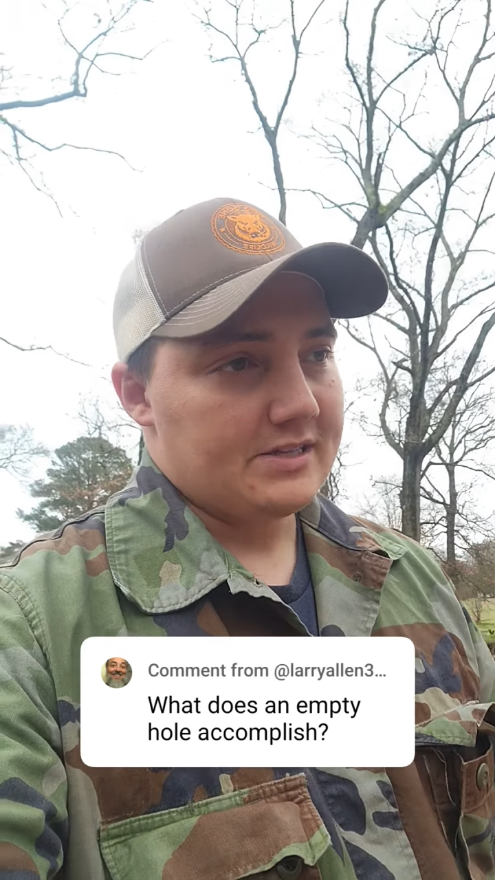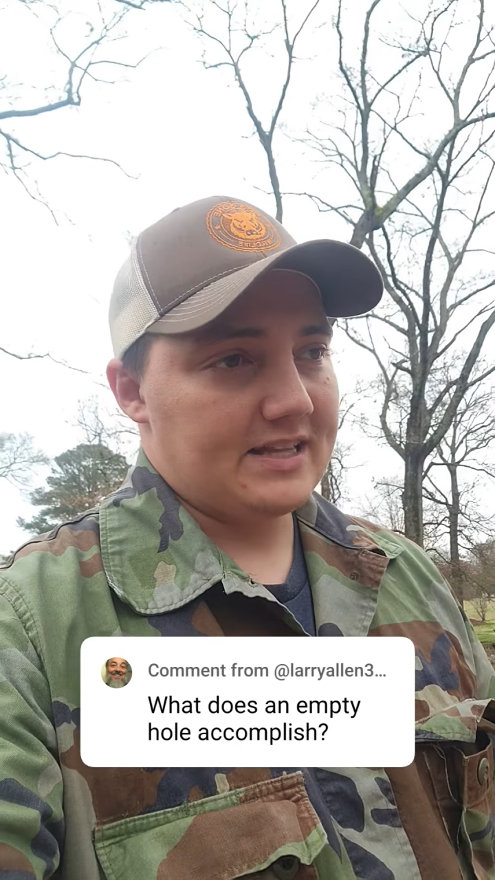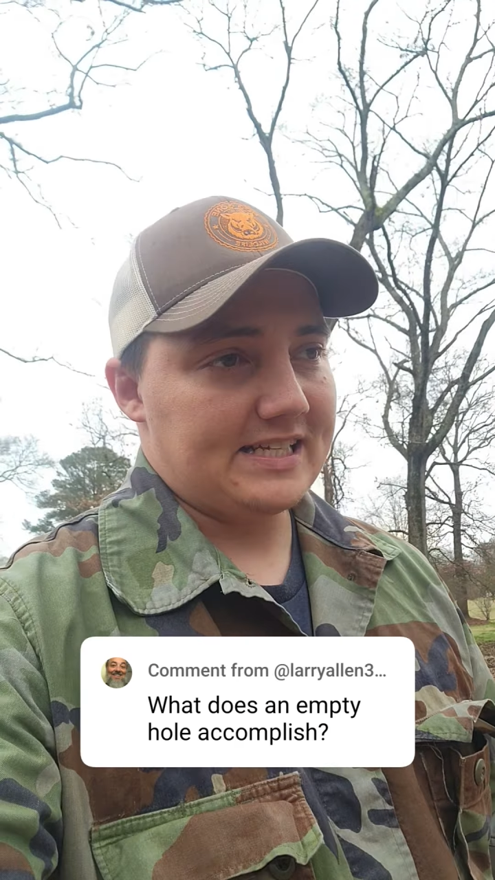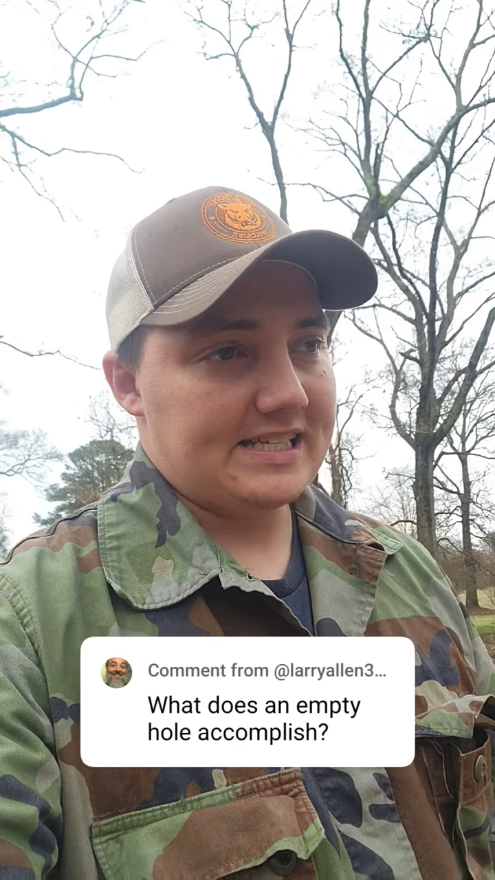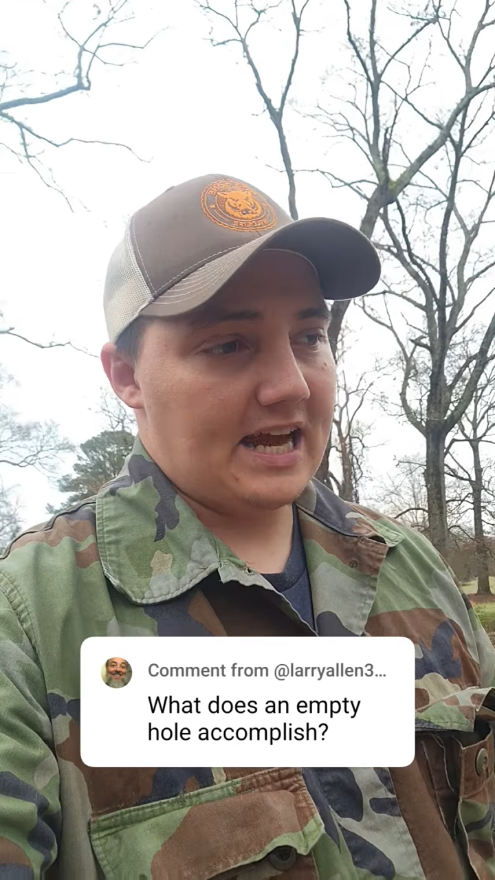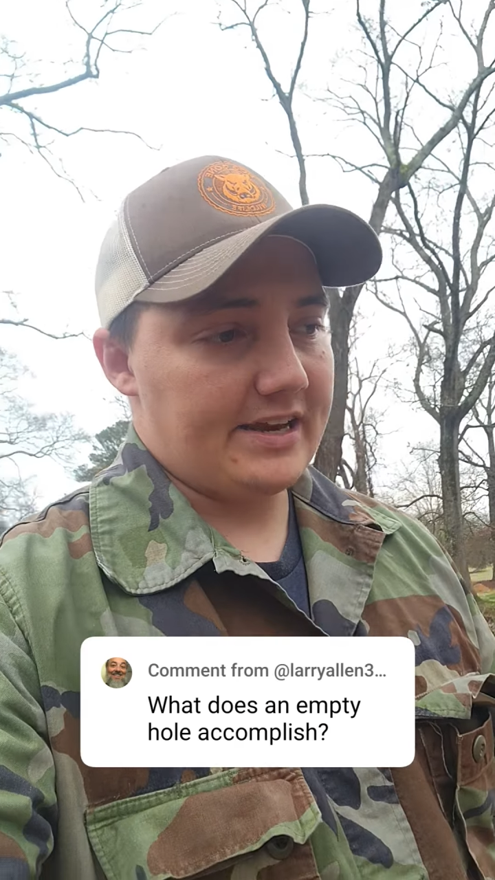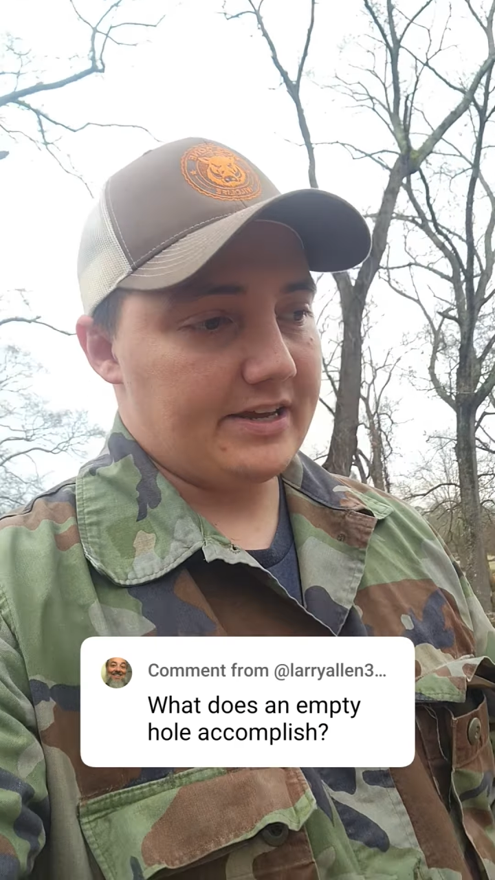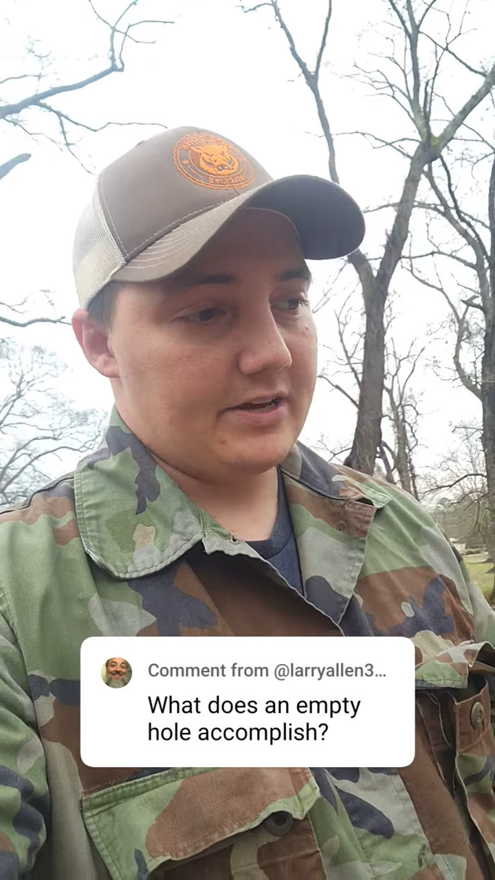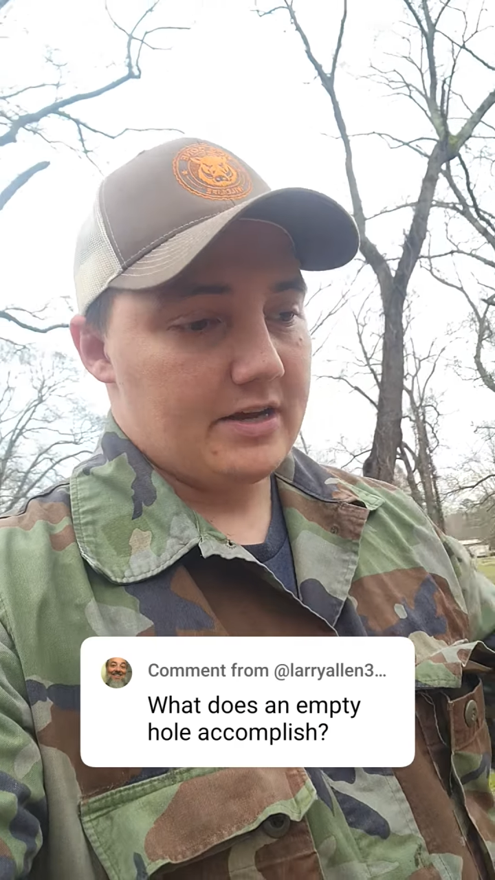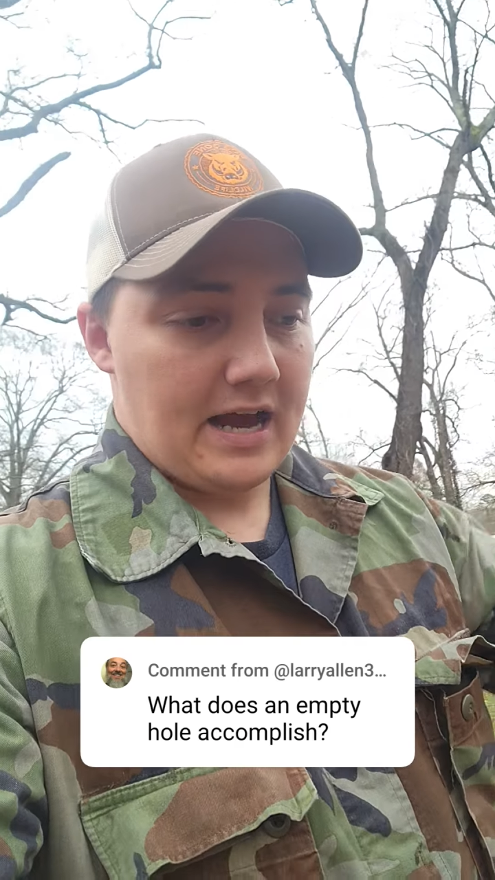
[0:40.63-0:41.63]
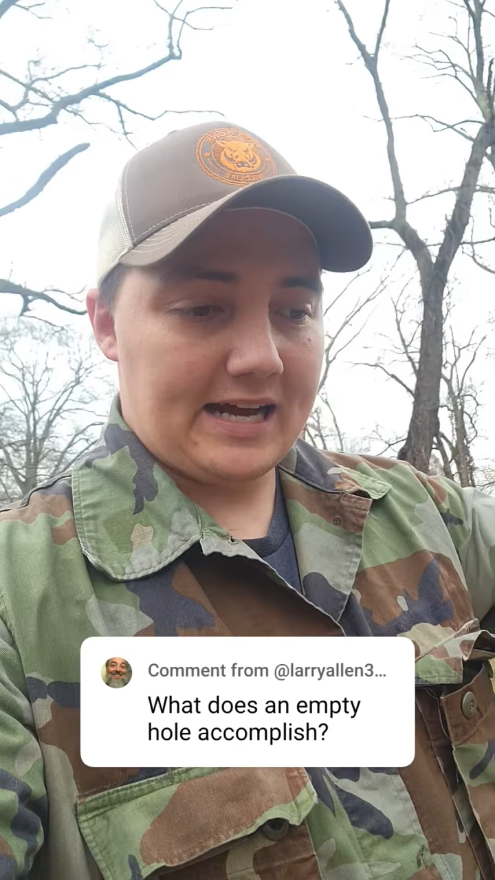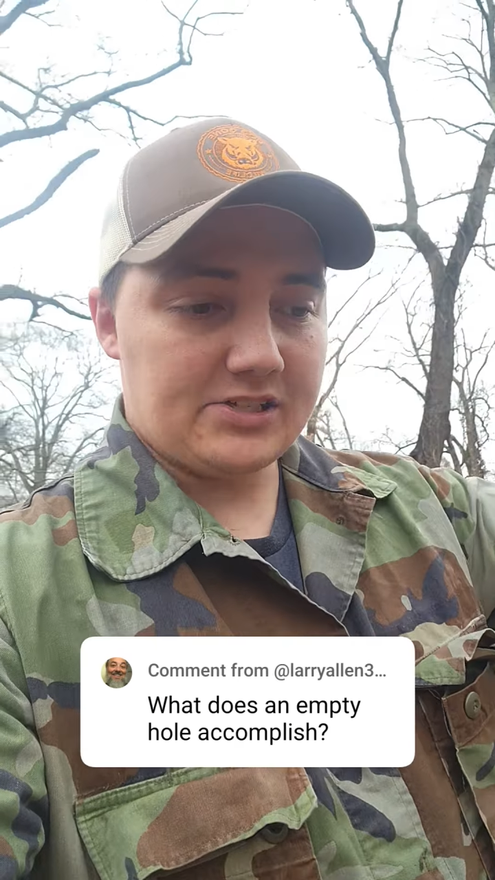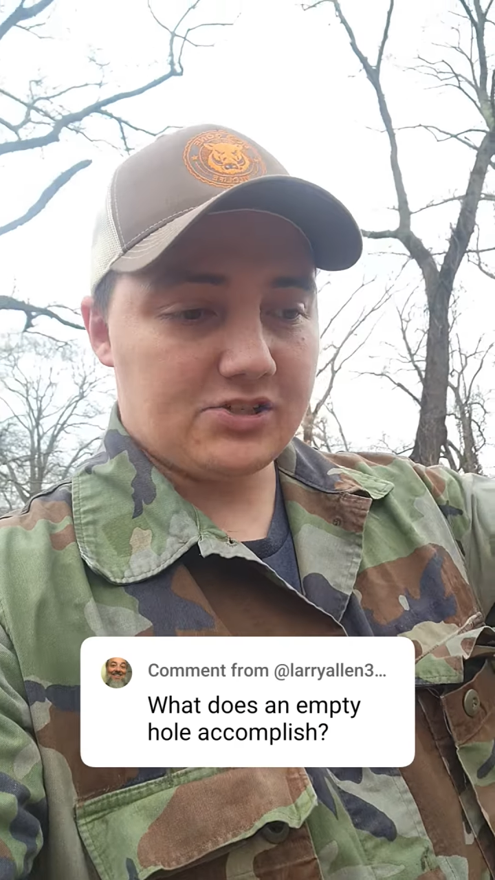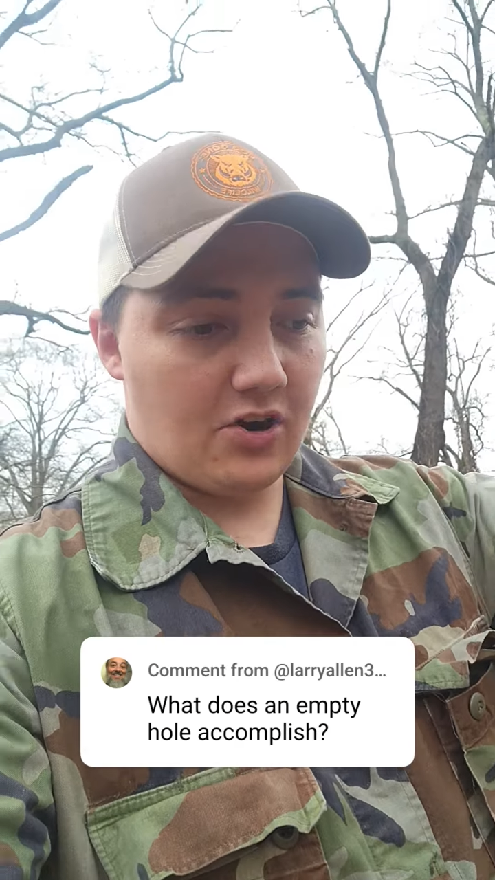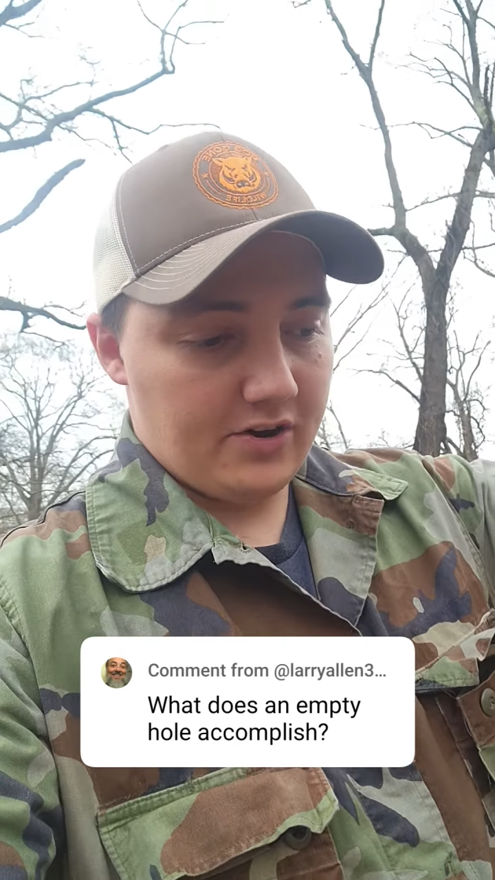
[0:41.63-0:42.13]
So that's the idea. I
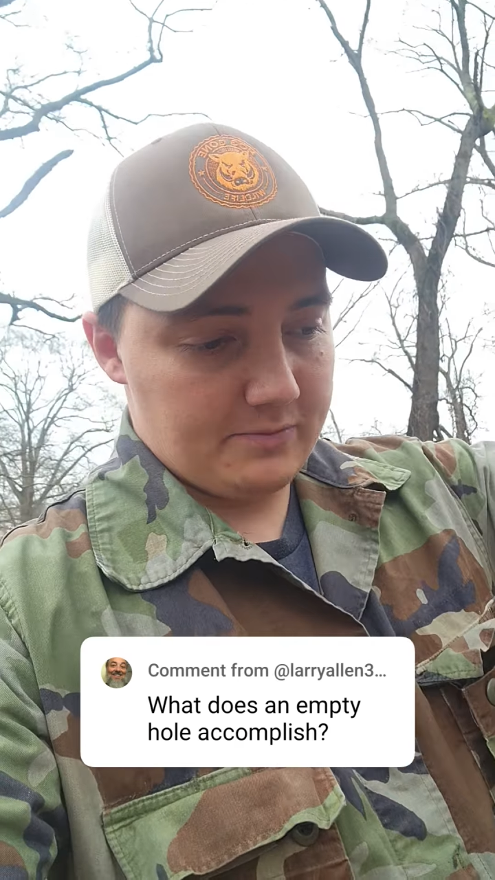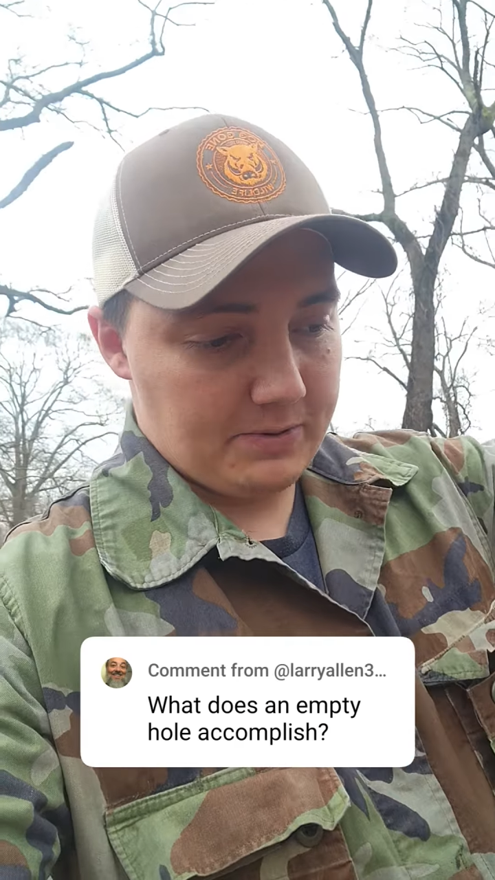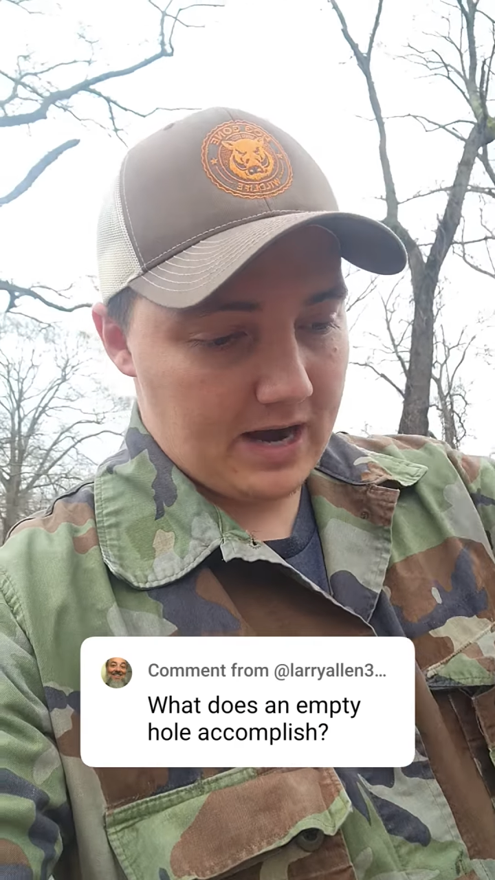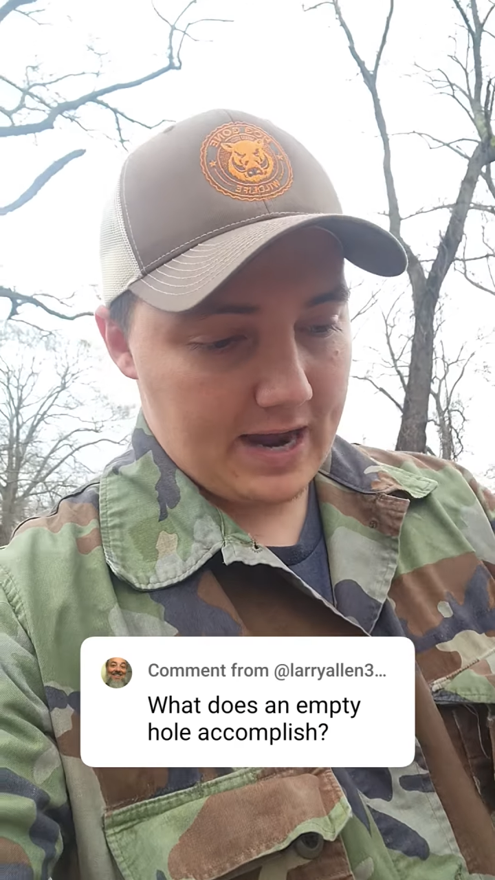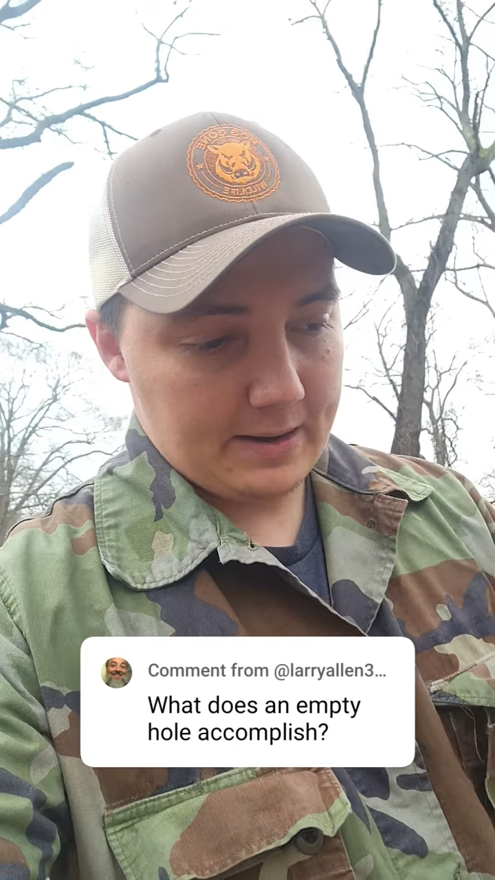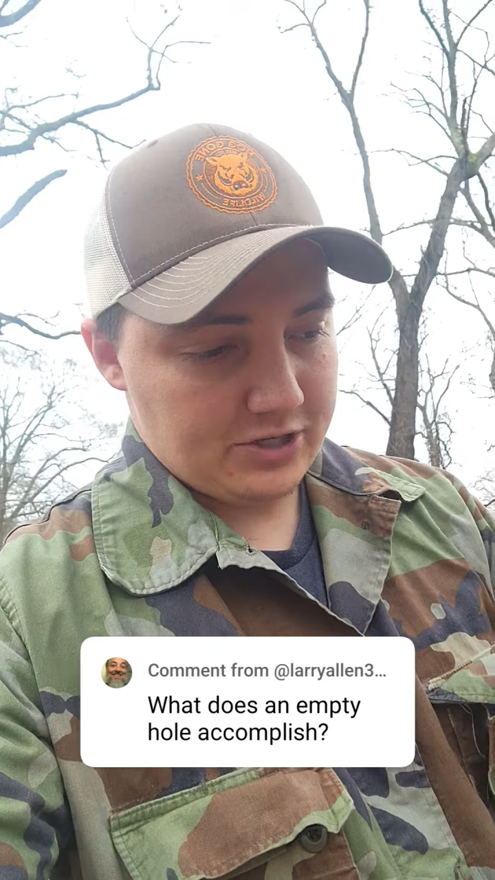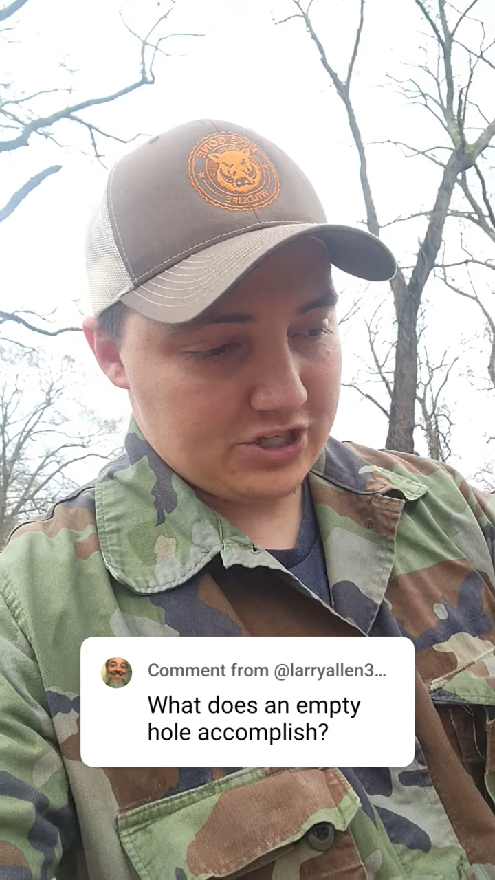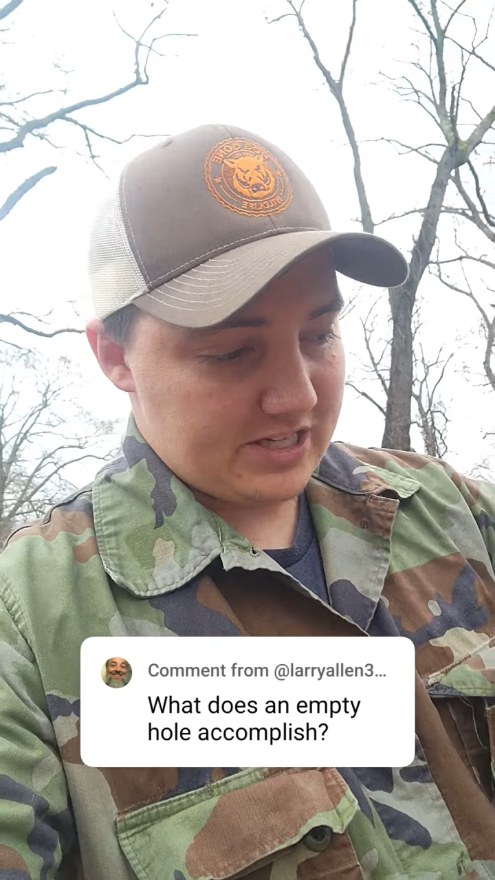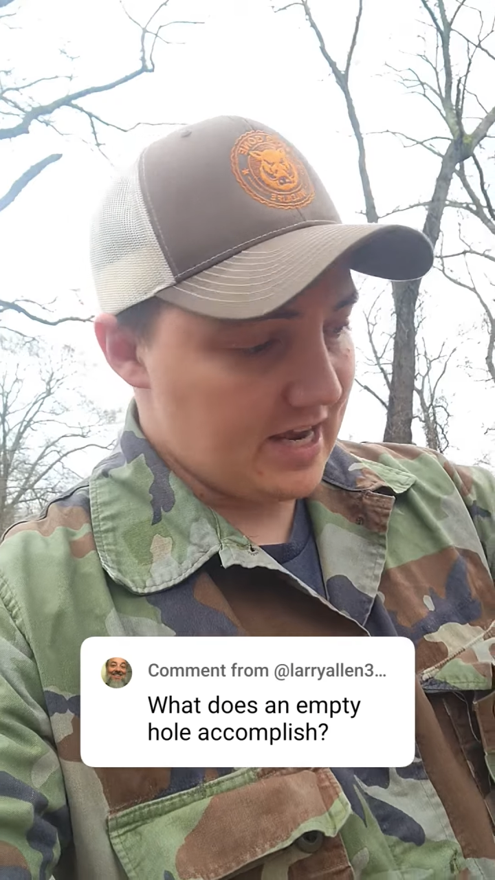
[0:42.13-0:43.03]
started by just